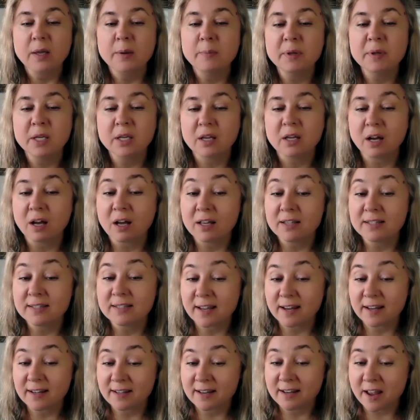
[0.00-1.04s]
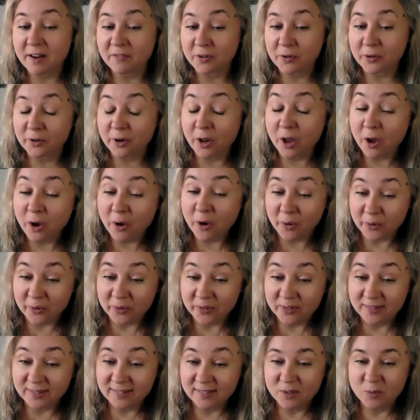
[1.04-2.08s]
because I never
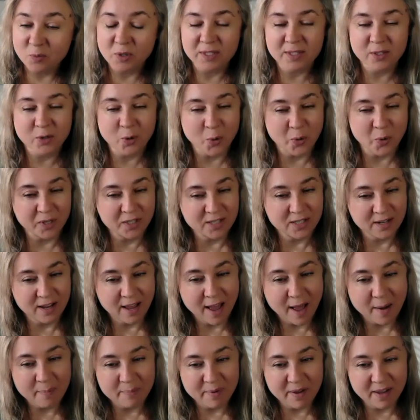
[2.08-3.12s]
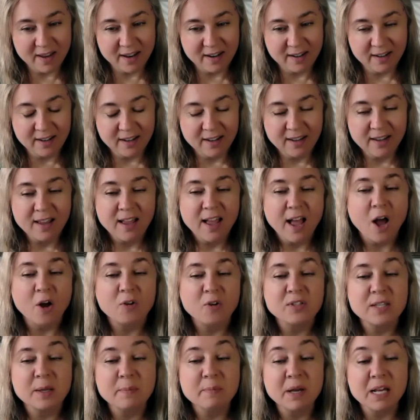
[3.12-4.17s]
know what's going to happen, how
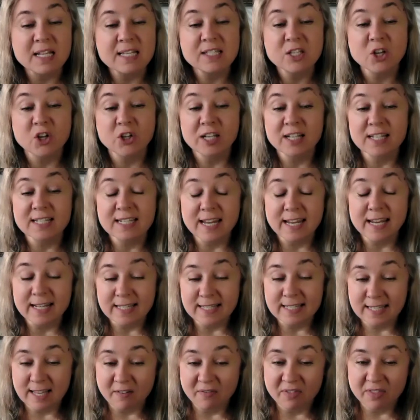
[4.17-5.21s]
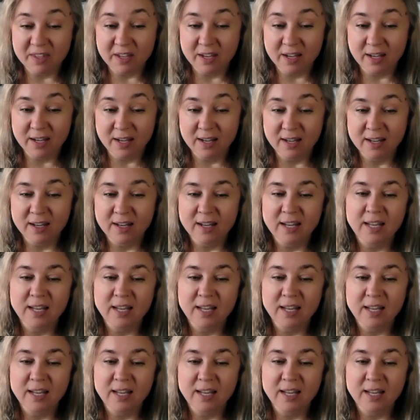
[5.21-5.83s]
somebody's going to take something.